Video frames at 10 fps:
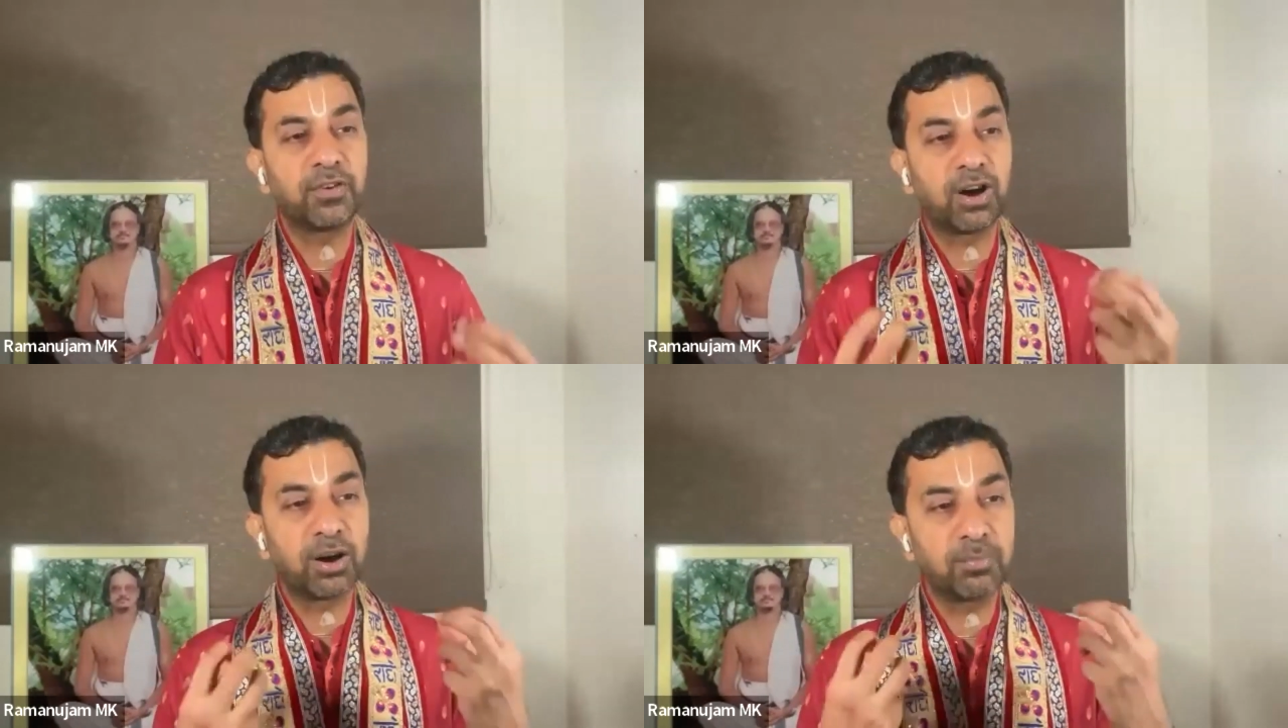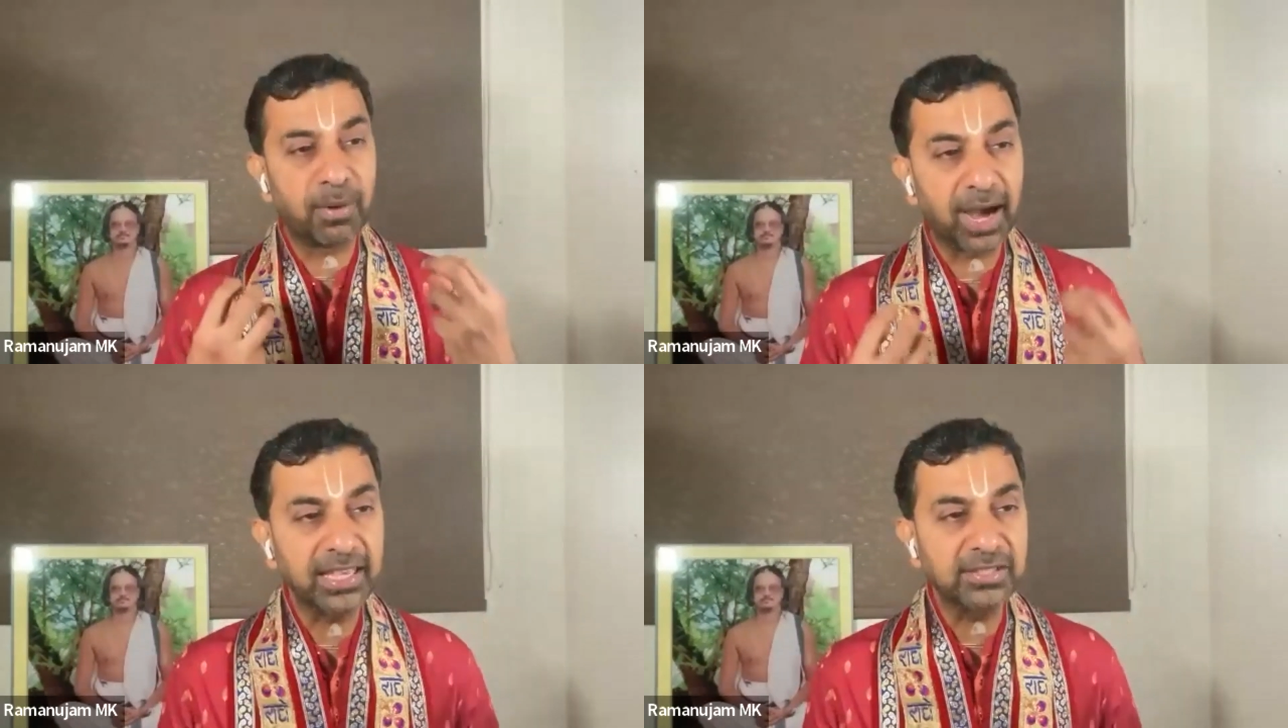for
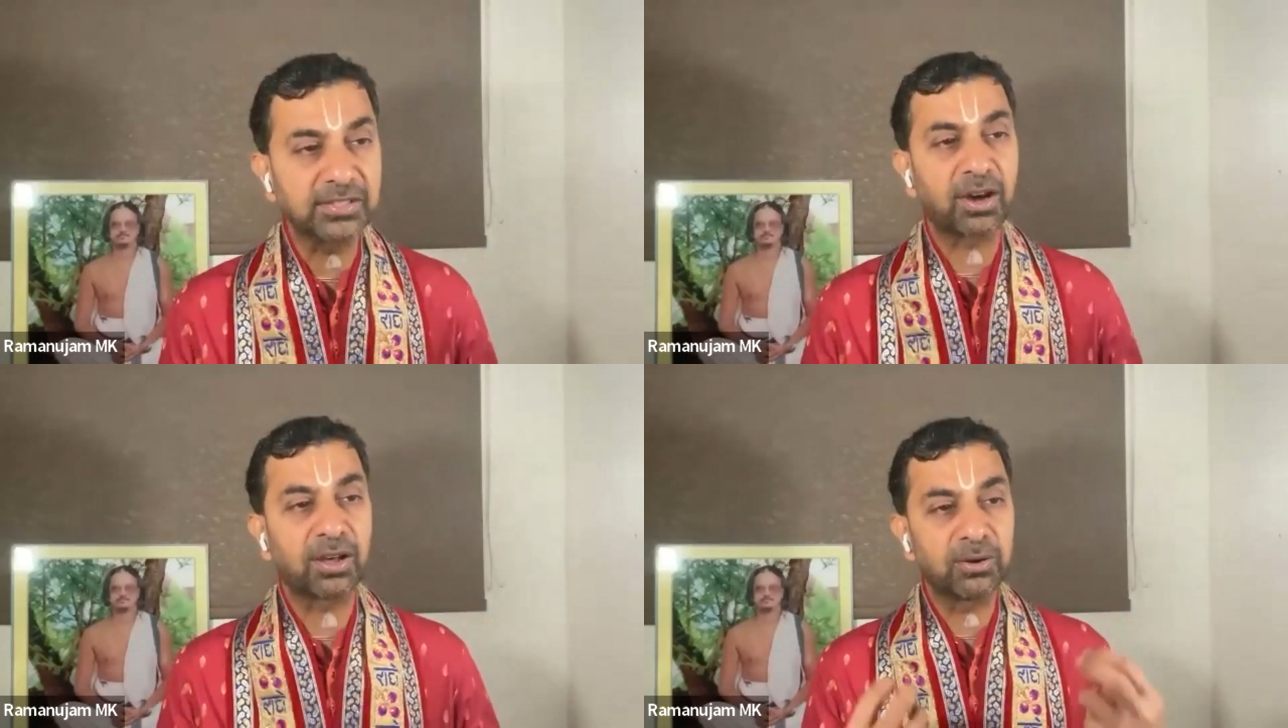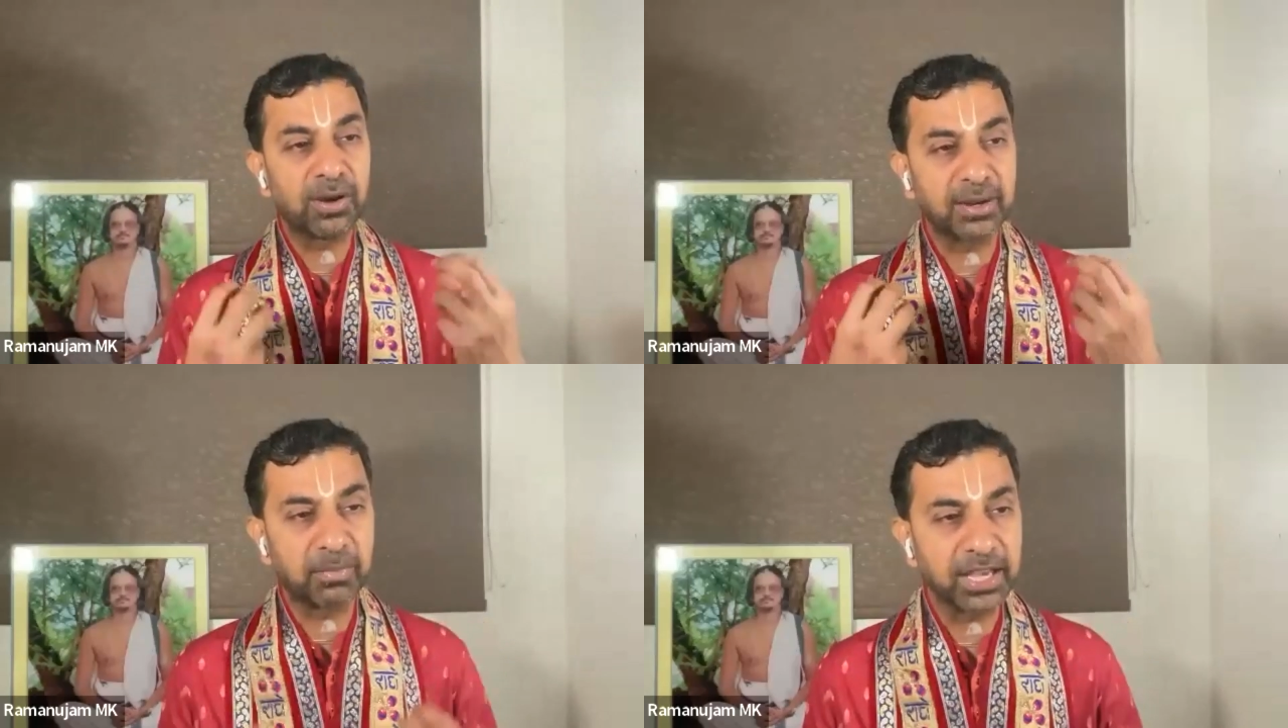my sorrow
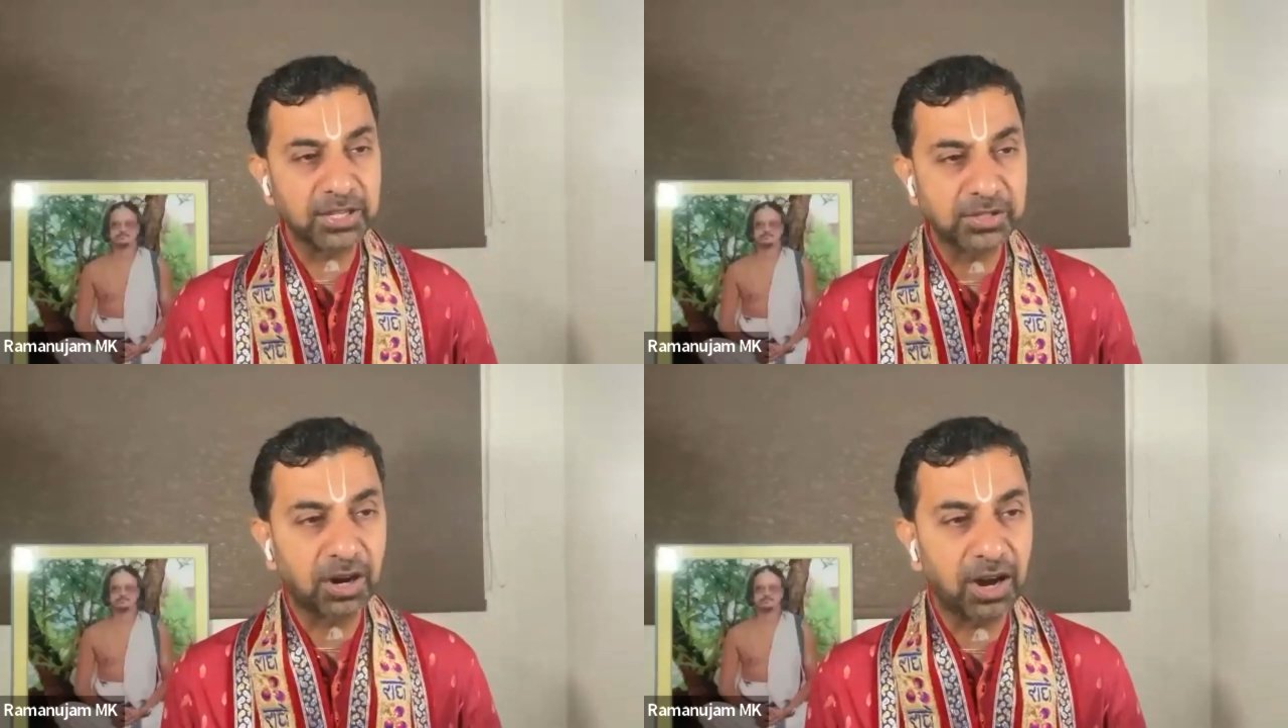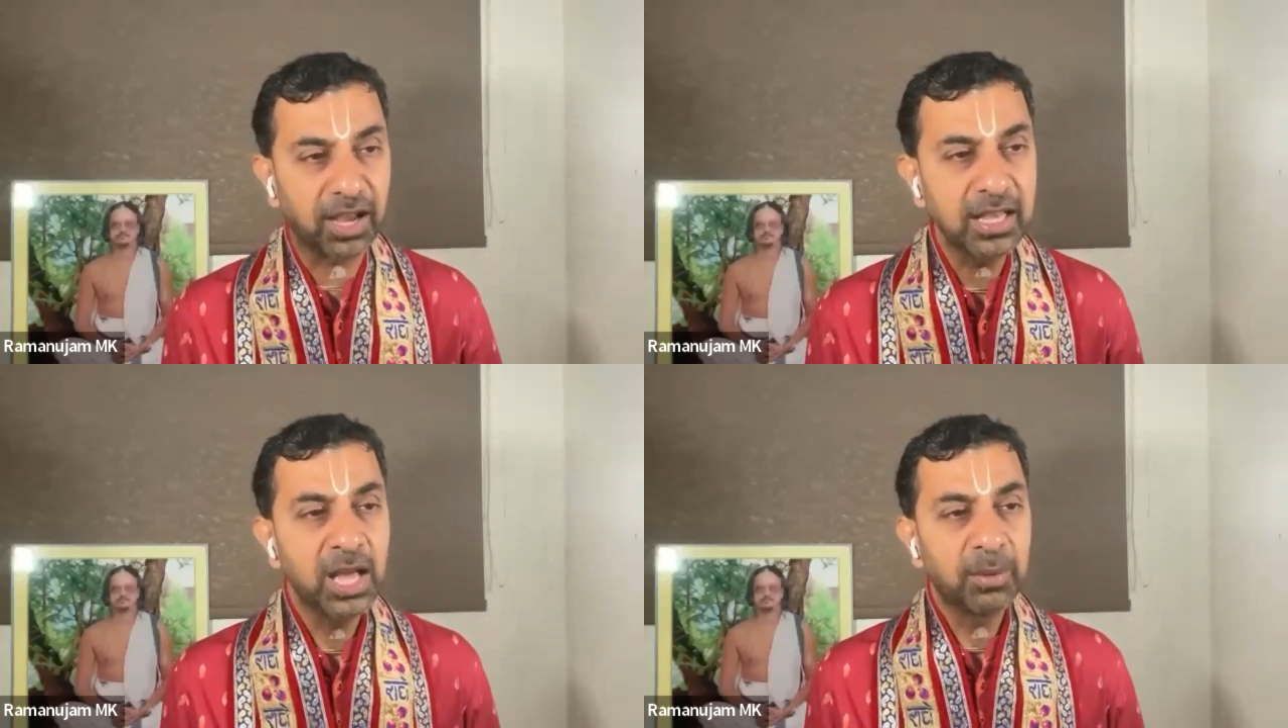and my joy,